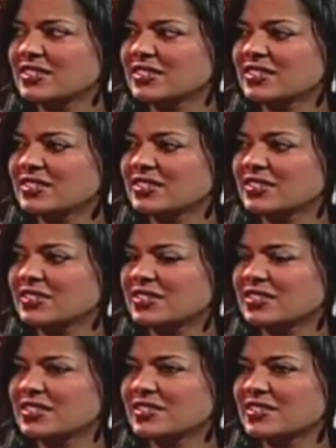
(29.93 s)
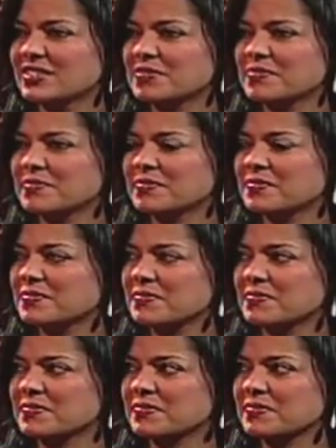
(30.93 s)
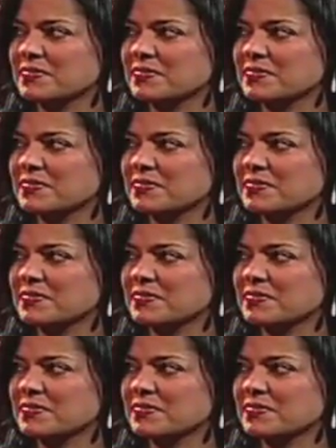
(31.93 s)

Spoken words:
(silent)